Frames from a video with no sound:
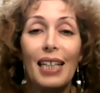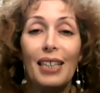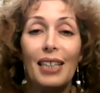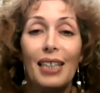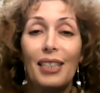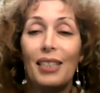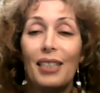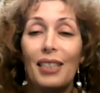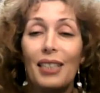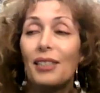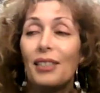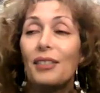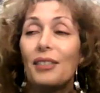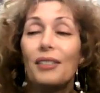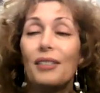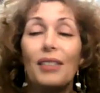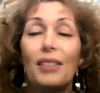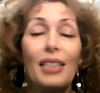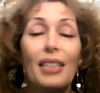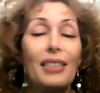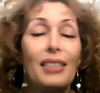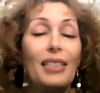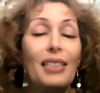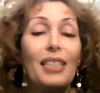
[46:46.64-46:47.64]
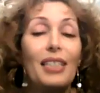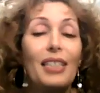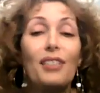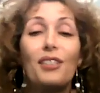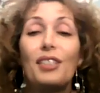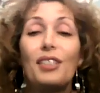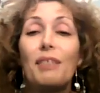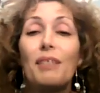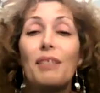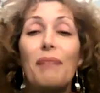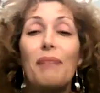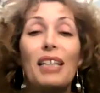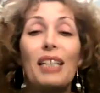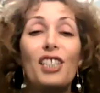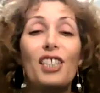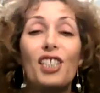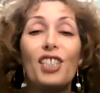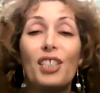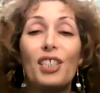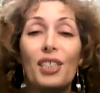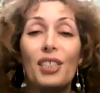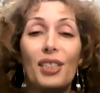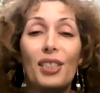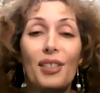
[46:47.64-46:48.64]
It's
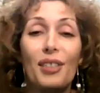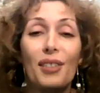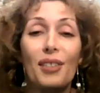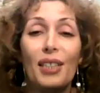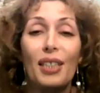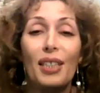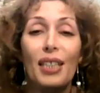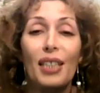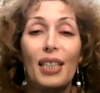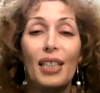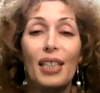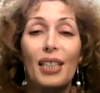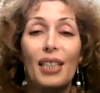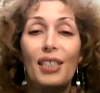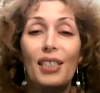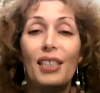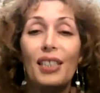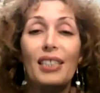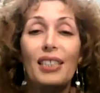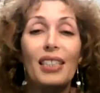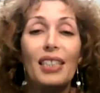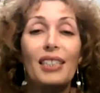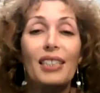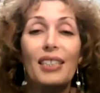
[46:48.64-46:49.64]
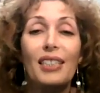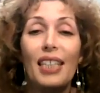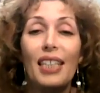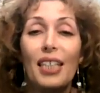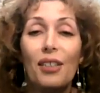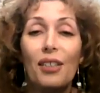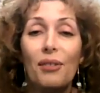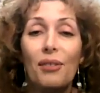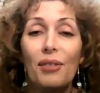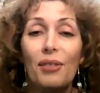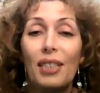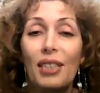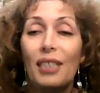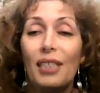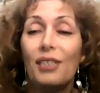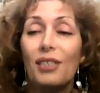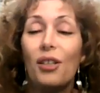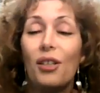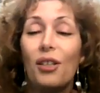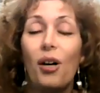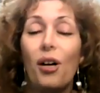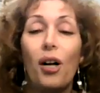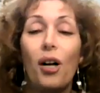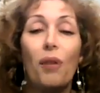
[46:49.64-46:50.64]
interdimensional. It just continues, and it's
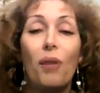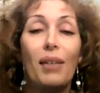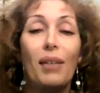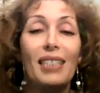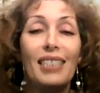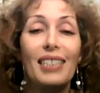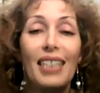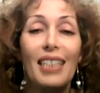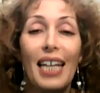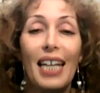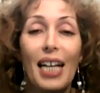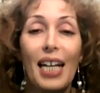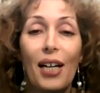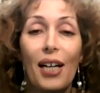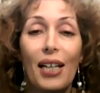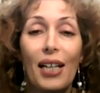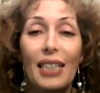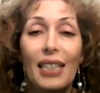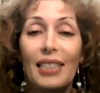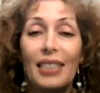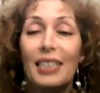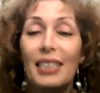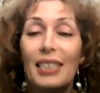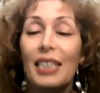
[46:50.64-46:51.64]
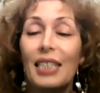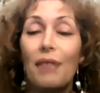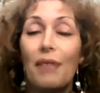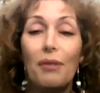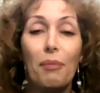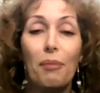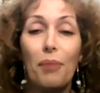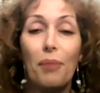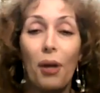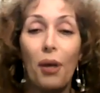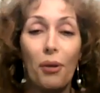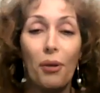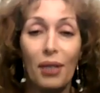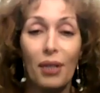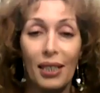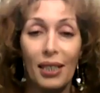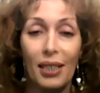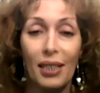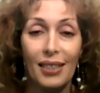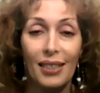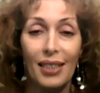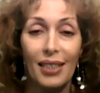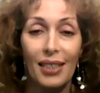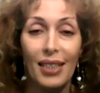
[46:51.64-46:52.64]
always there, and it's never broken.
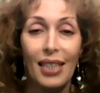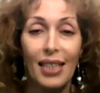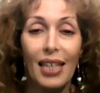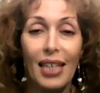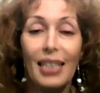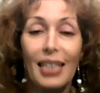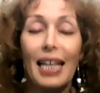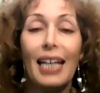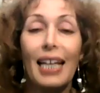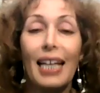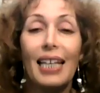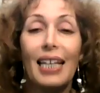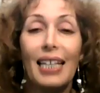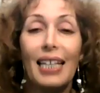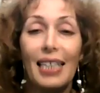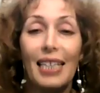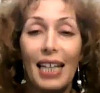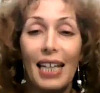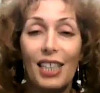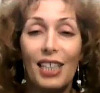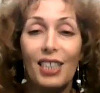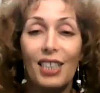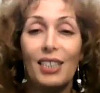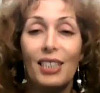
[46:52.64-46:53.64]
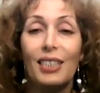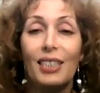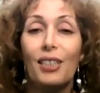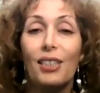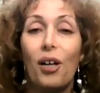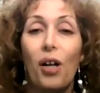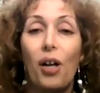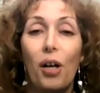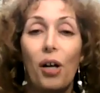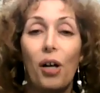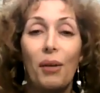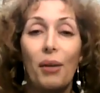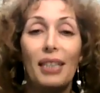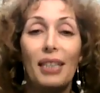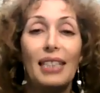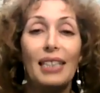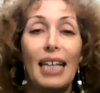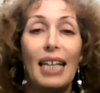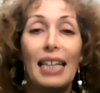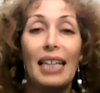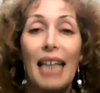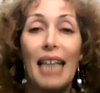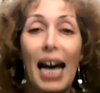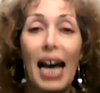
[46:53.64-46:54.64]
That connection is always
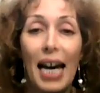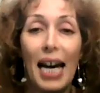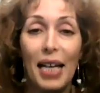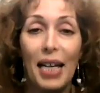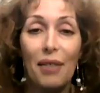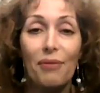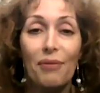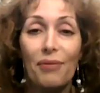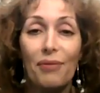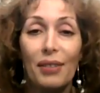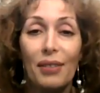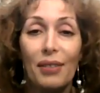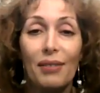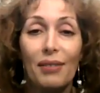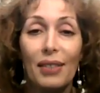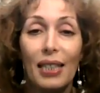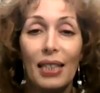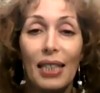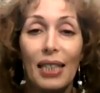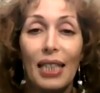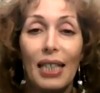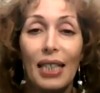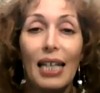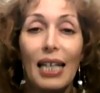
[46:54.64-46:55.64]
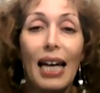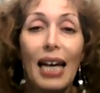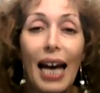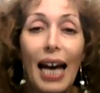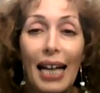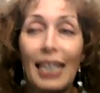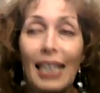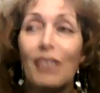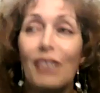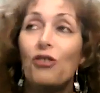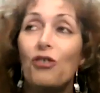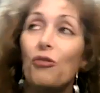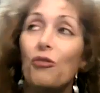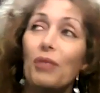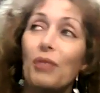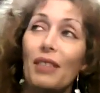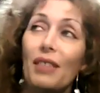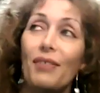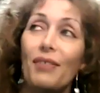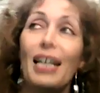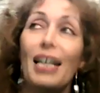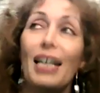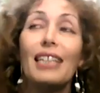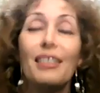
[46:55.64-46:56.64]
alive. And I do
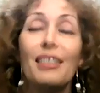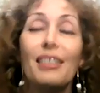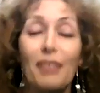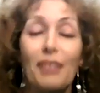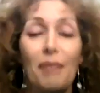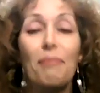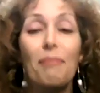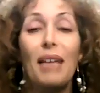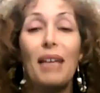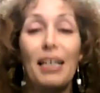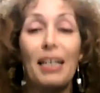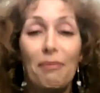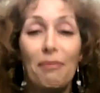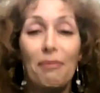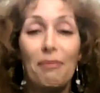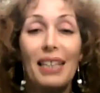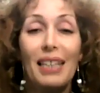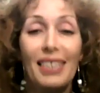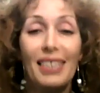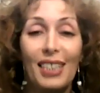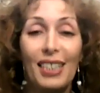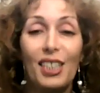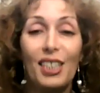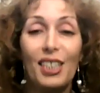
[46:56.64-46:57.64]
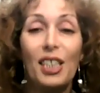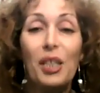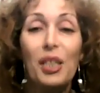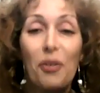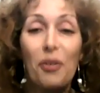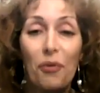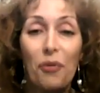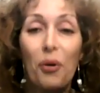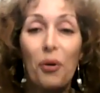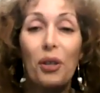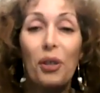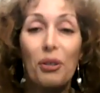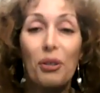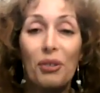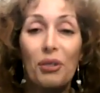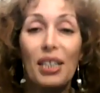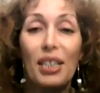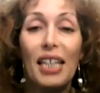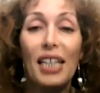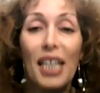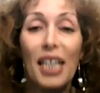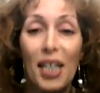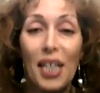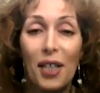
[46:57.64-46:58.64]
believe that's the main message here for you to
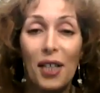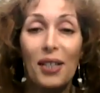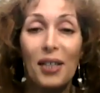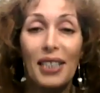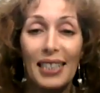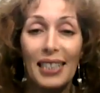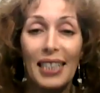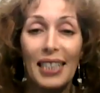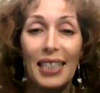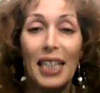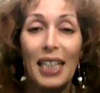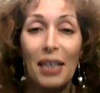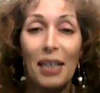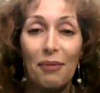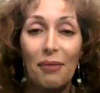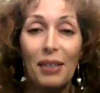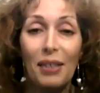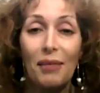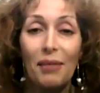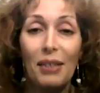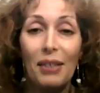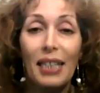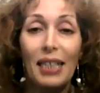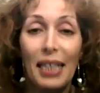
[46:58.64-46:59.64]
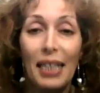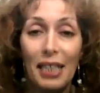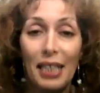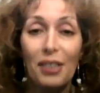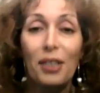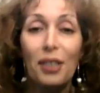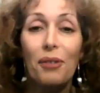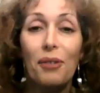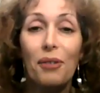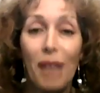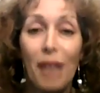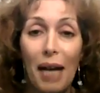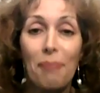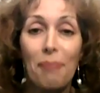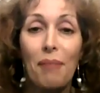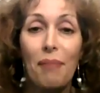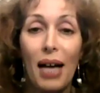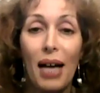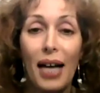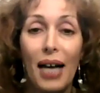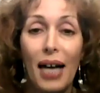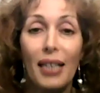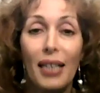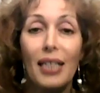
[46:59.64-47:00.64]
hear this evening relating to grandma.